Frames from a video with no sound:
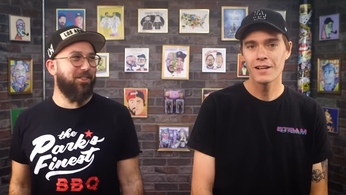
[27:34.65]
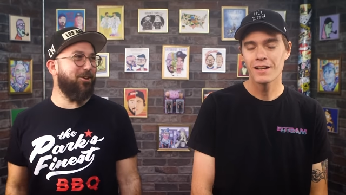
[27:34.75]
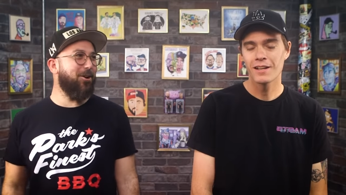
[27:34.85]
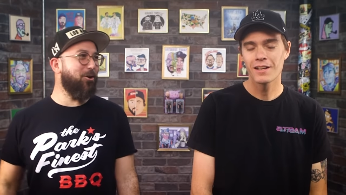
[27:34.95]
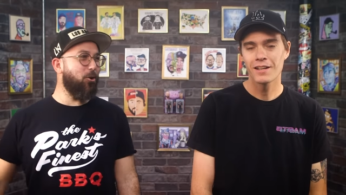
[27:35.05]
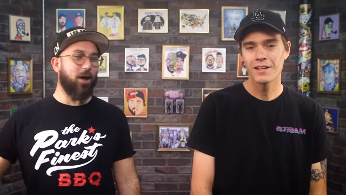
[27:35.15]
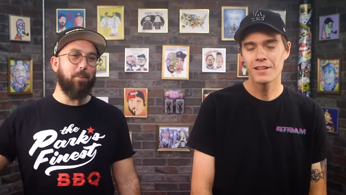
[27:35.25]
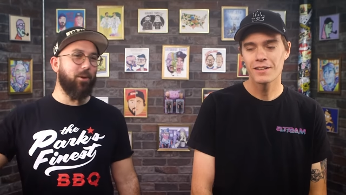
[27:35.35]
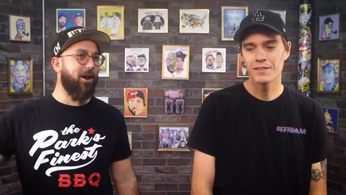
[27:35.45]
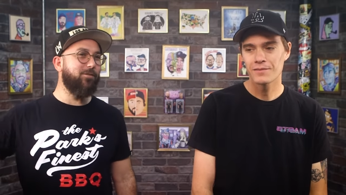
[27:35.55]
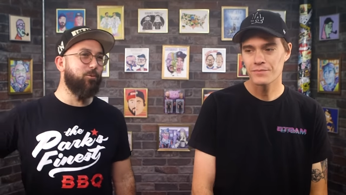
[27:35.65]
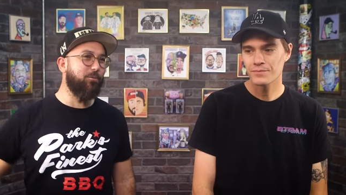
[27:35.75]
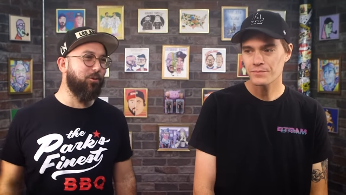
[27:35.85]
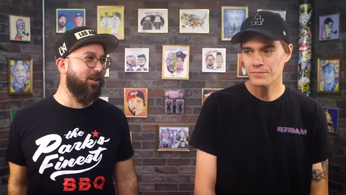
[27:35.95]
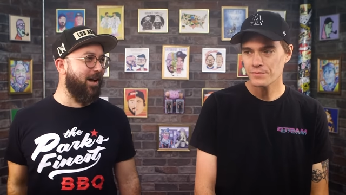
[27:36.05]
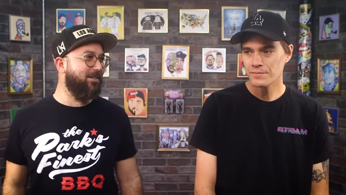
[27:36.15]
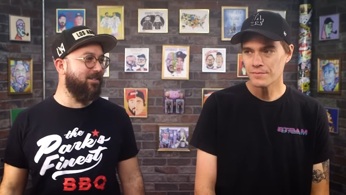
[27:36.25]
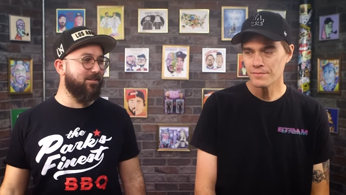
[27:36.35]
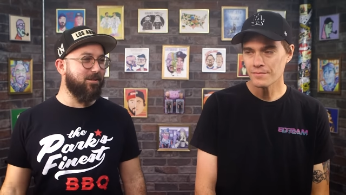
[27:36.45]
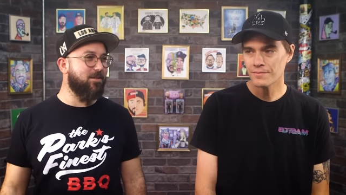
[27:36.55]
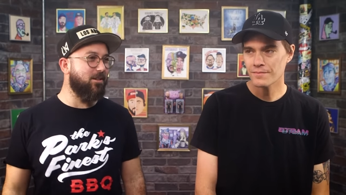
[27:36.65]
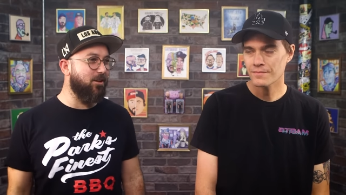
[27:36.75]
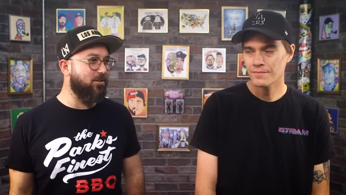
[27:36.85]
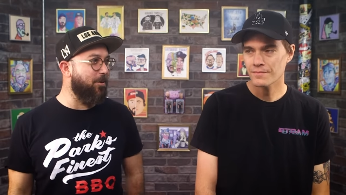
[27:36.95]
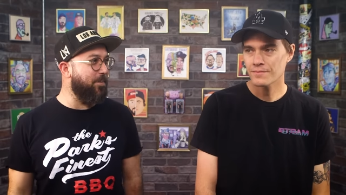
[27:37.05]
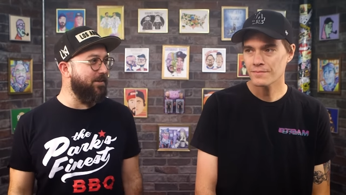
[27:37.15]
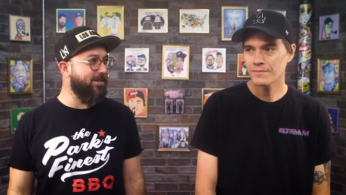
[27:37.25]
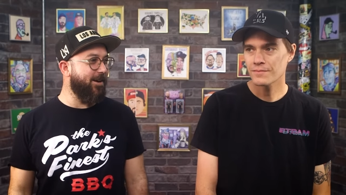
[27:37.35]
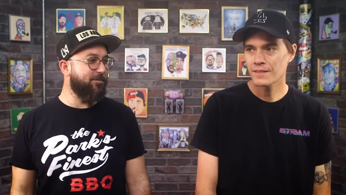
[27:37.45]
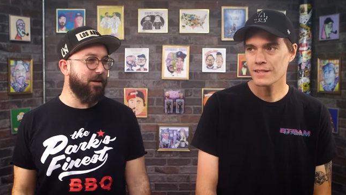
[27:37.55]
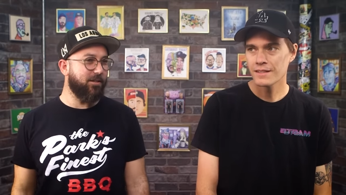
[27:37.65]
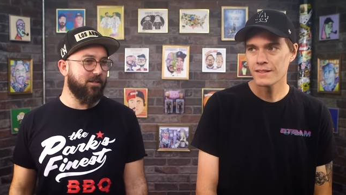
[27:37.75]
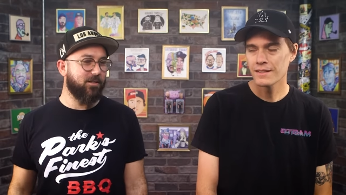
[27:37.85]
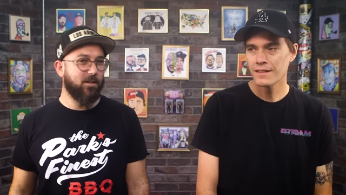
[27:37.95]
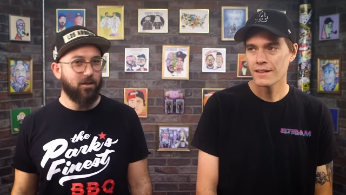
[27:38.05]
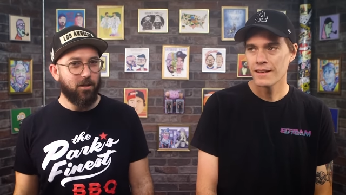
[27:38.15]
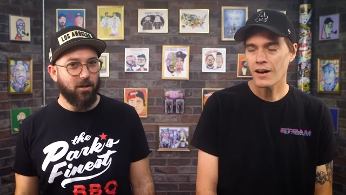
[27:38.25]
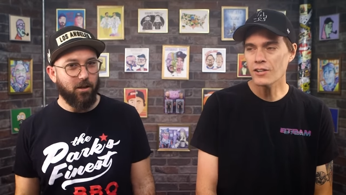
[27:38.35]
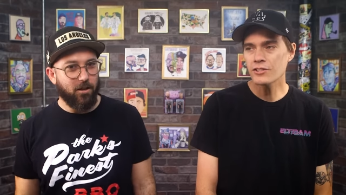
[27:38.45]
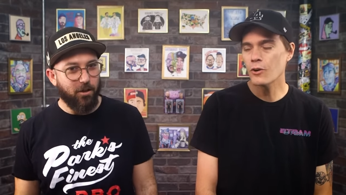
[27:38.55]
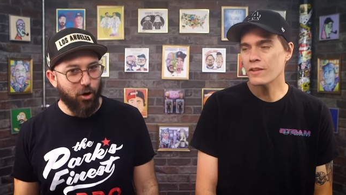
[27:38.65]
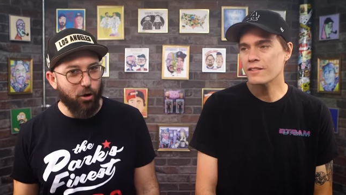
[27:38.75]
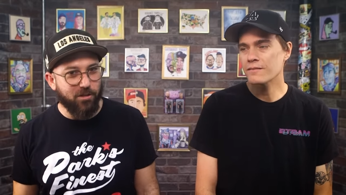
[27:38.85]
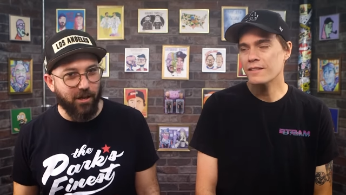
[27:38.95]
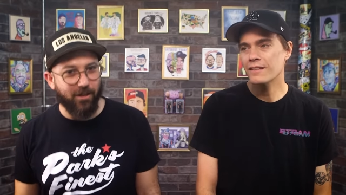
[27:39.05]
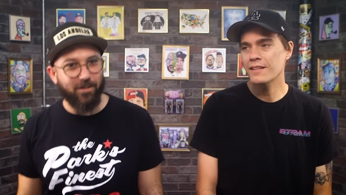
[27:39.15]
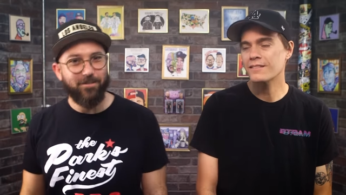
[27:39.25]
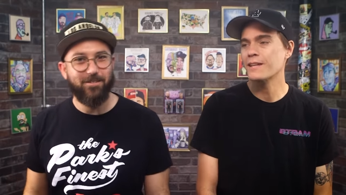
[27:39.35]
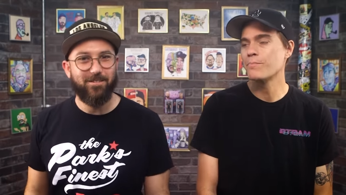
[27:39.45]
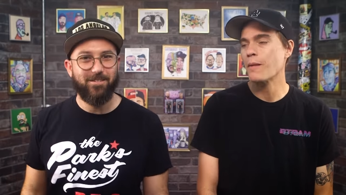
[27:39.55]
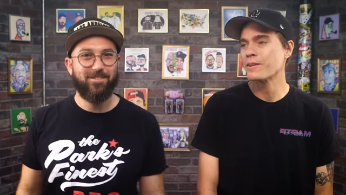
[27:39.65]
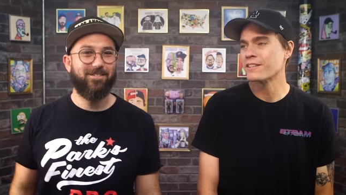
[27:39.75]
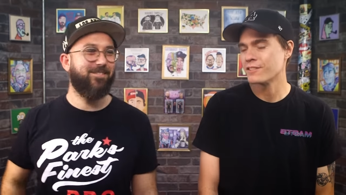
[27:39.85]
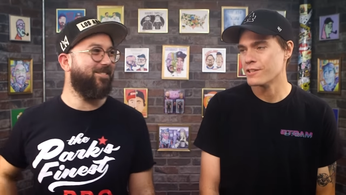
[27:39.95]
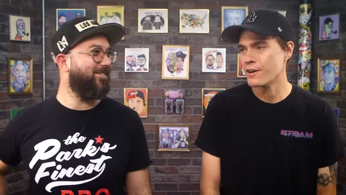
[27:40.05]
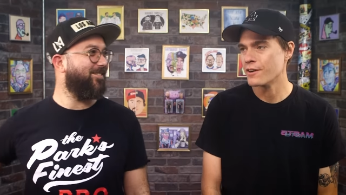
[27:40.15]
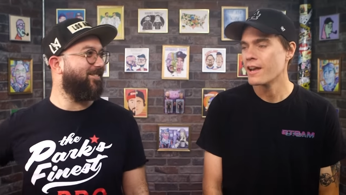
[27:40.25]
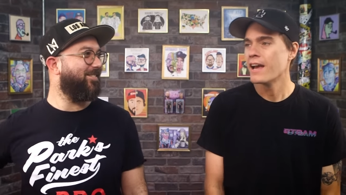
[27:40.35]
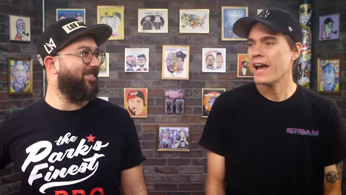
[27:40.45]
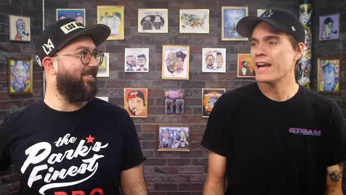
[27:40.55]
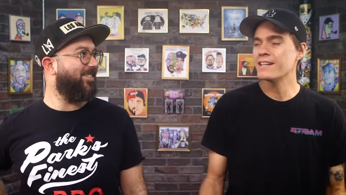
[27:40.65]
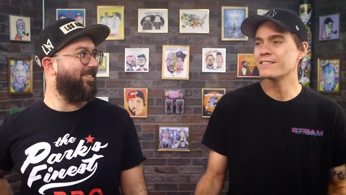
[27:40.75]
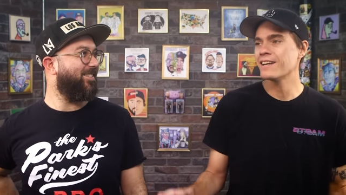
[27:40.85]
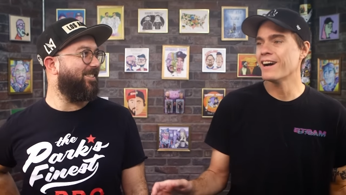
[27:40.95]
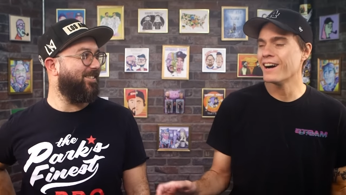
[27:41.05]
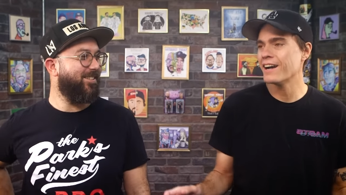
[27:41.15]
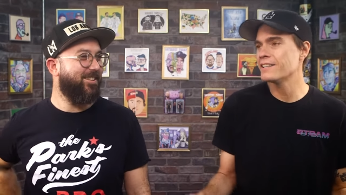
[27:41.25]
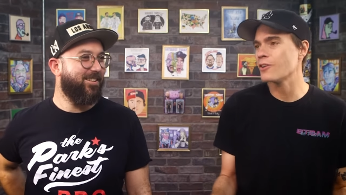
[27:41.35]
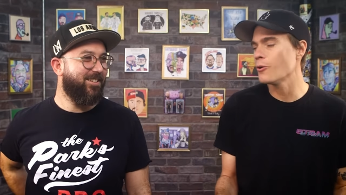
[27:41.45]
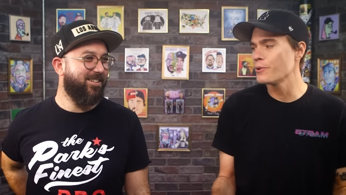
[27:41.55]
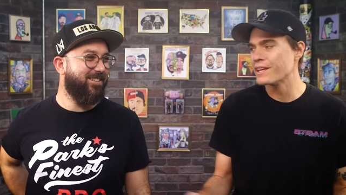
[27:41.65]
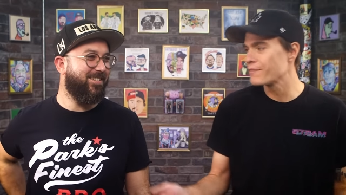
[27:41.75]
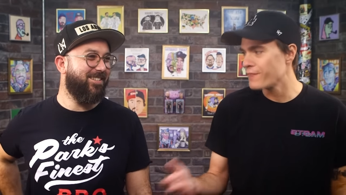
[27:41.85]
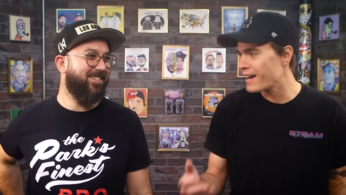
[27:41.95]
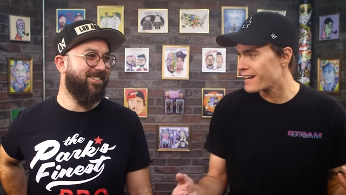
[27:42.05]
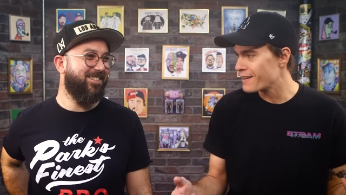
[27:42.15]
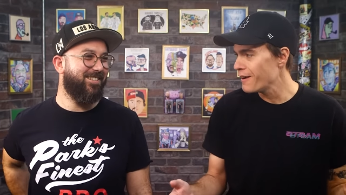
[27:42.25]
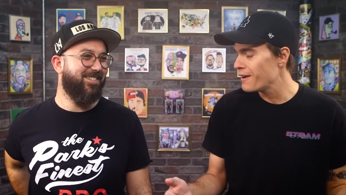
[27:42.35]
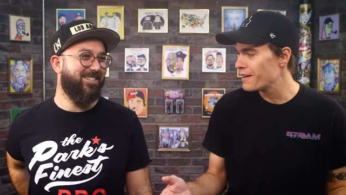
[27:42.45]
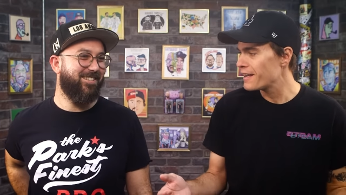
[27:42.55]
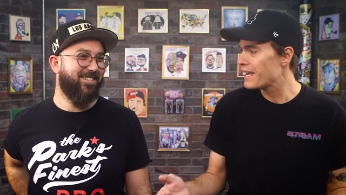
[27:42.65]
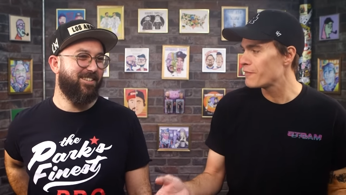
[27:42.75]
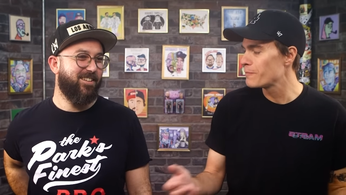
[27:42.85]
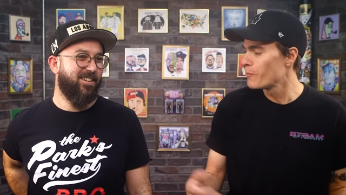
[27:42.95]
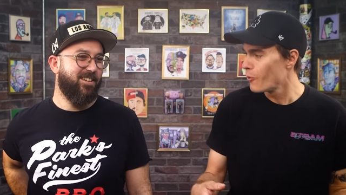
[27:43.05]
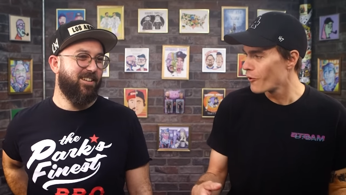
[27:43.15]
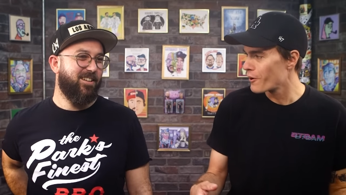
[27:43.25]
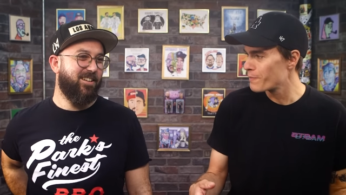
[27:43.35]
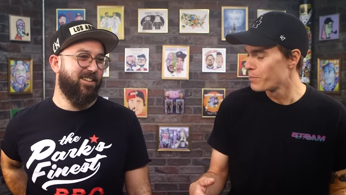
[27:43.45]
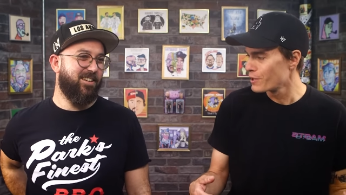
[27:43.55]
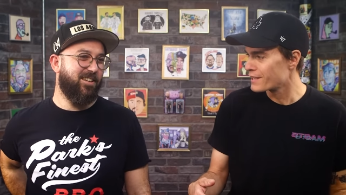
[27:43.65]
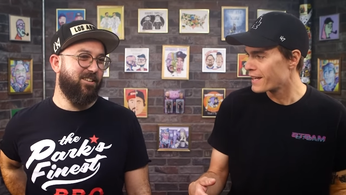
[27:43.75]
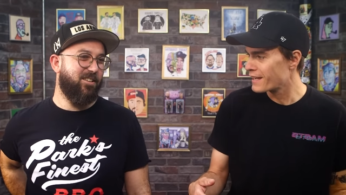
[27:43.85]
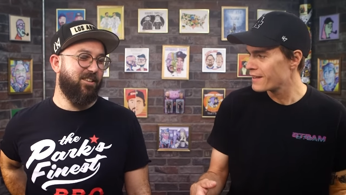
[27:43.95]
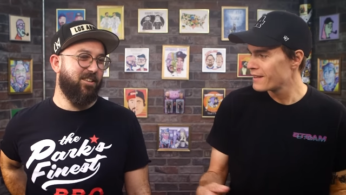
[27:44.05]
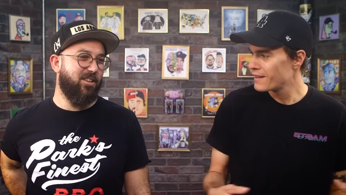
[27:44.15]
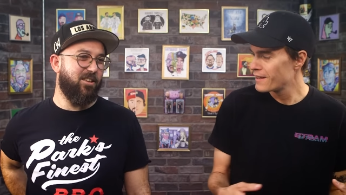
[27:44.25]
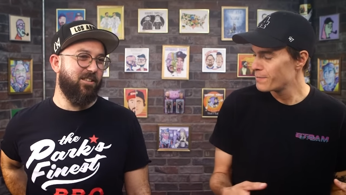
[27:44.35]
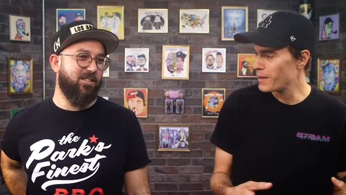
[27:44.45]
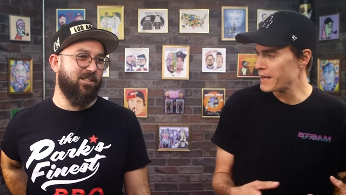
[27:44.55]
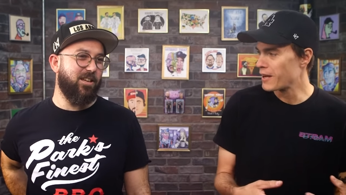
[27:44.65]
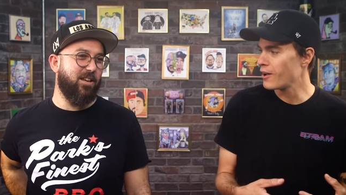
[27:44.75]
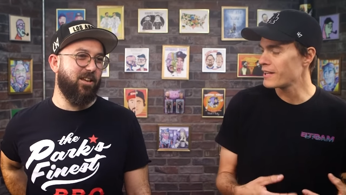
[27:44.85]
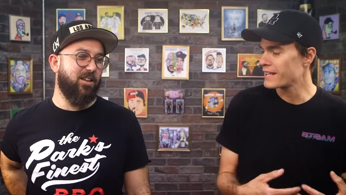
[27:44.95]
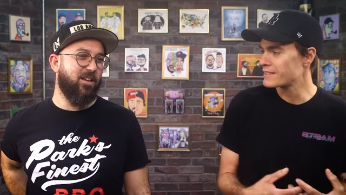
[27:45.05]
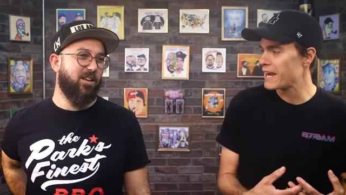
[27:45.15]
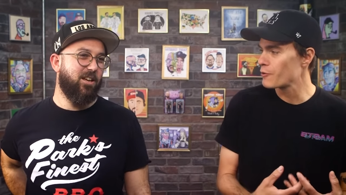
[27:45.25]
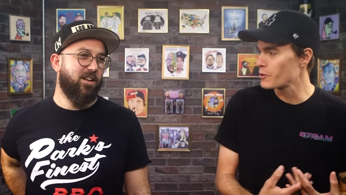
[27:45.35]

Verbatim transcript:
Speaker 1: Uh, there are, oh, I bet everyone with glasses is uh, so pissed off about this. Also, no, this, Teddy. This
Speaker 2: kid probably is a nerd and uh, is only inviting even more bullying. Yeah, this by is like, calling it
Speaker 1: to